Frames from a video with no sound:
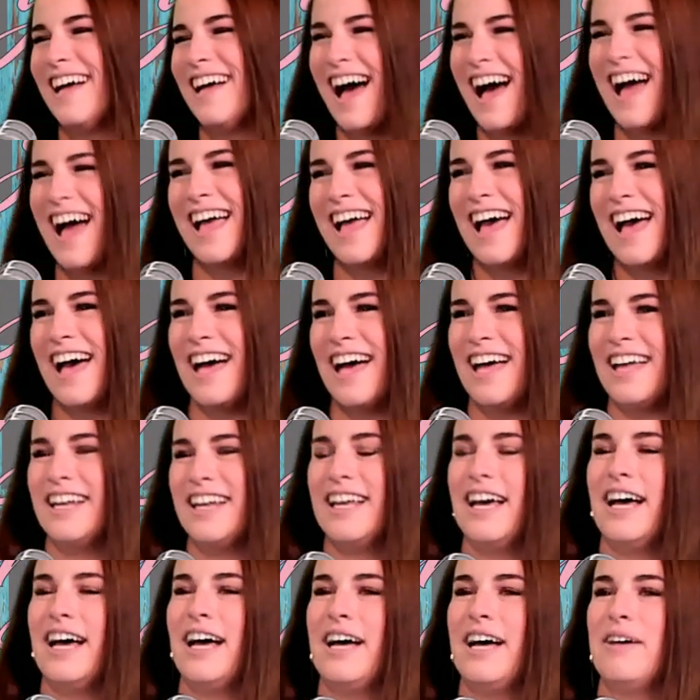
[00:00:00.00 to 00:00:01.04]
I
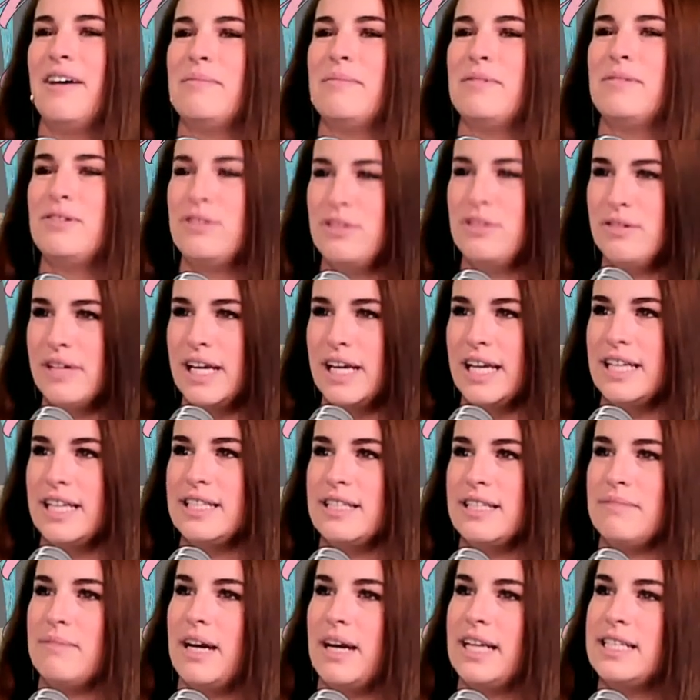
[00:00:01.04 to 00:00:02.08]
had 2
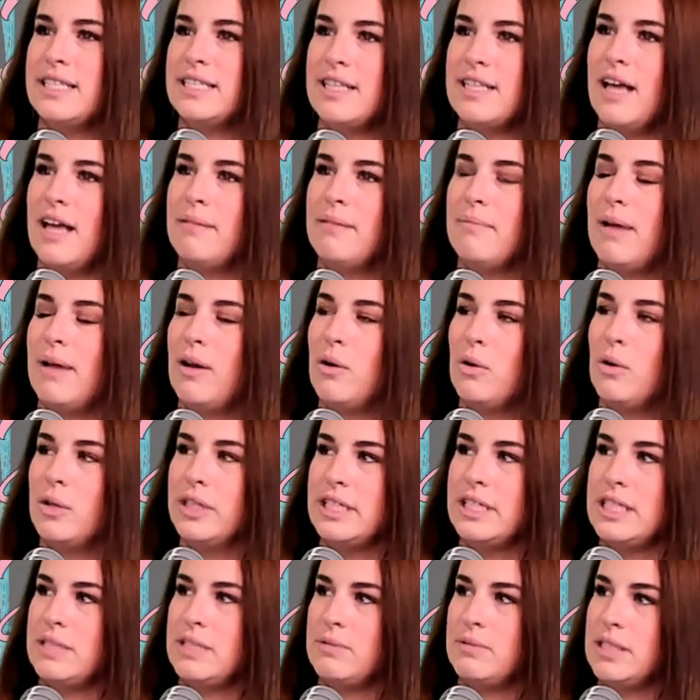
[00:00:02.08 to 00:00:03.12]
kids, and my son, my
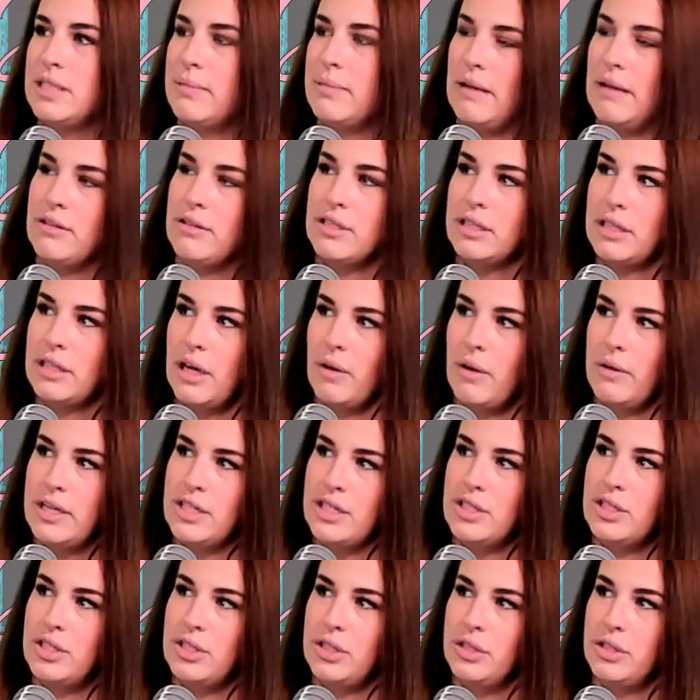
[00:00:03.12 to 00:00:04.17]
oldest, was about to go
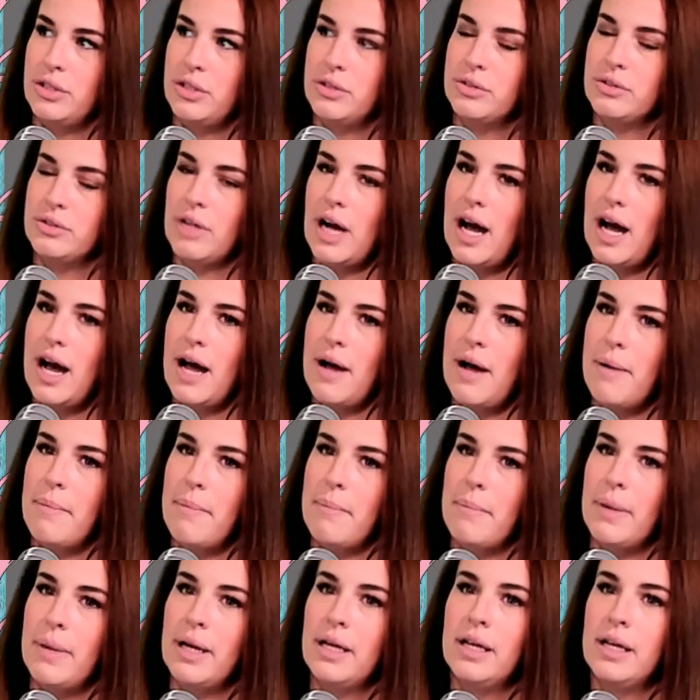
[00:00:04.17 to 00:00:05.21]
into
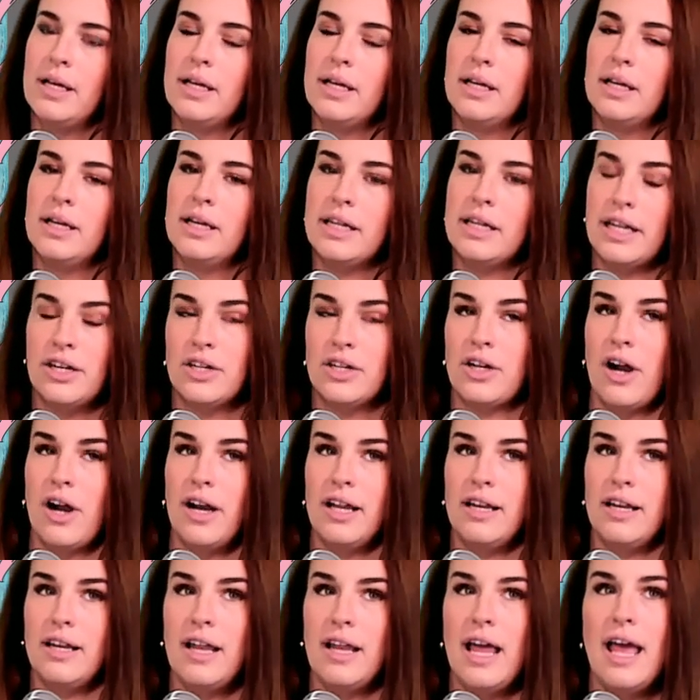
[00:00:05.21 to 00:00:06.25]

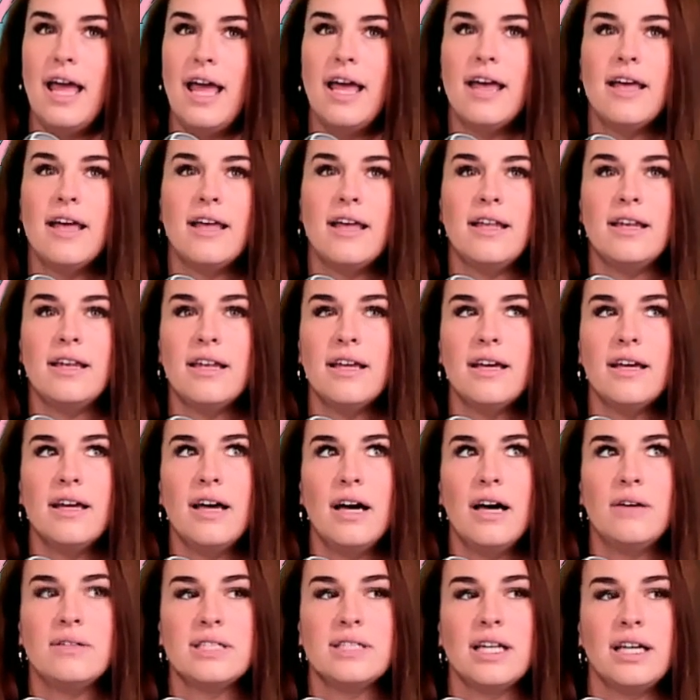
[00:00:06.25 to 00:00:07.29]
kindergarten, and
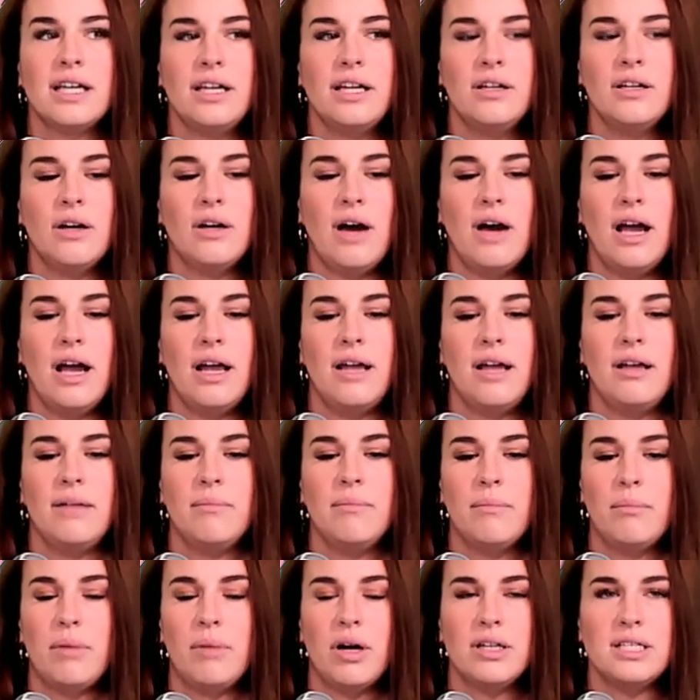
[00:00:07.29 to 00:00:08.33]
I was like,
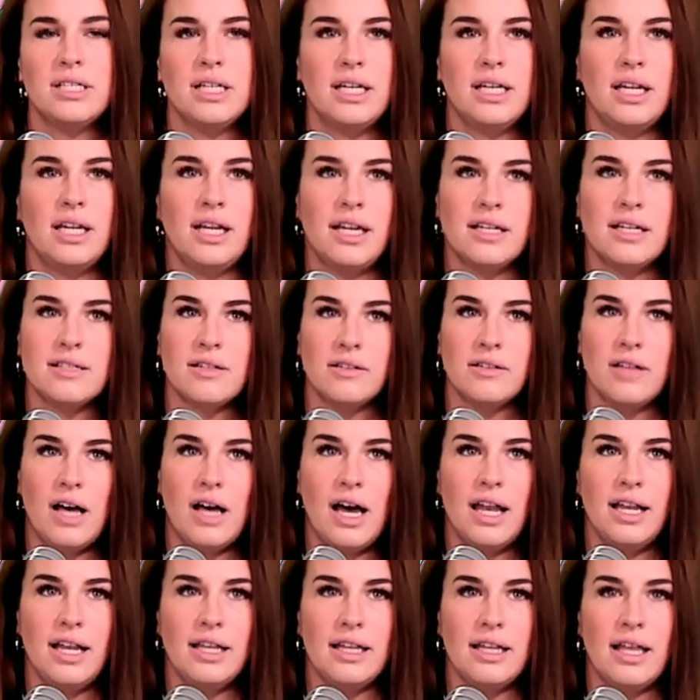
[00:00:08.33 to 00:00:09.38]
bartending is a
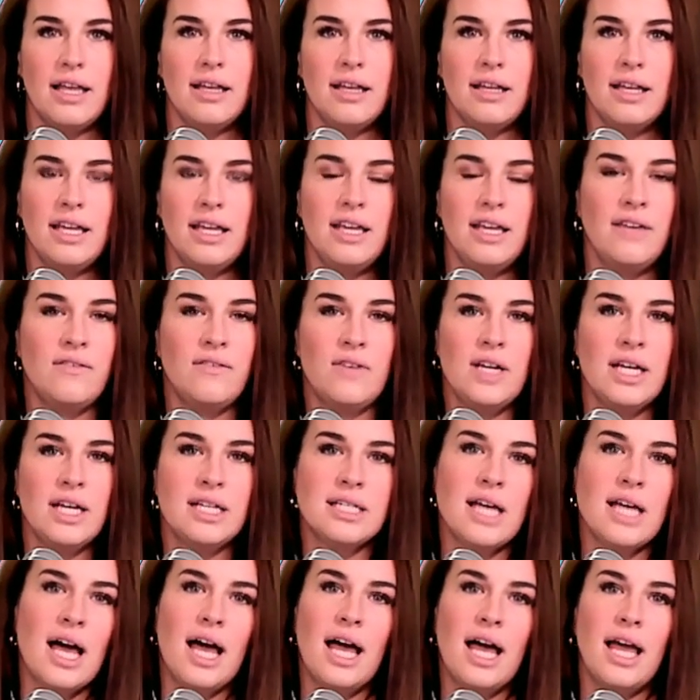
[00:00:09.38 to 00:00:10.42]
lot in the
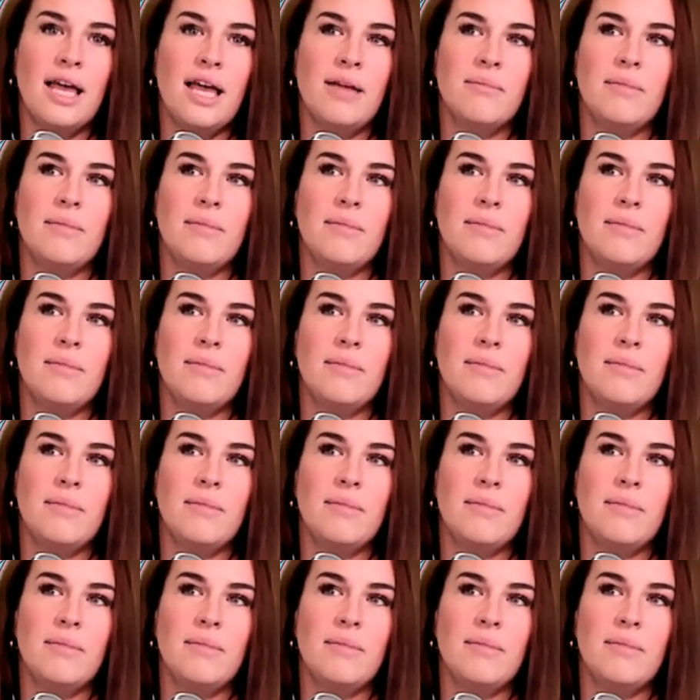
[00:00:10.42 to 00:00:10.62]
evening time,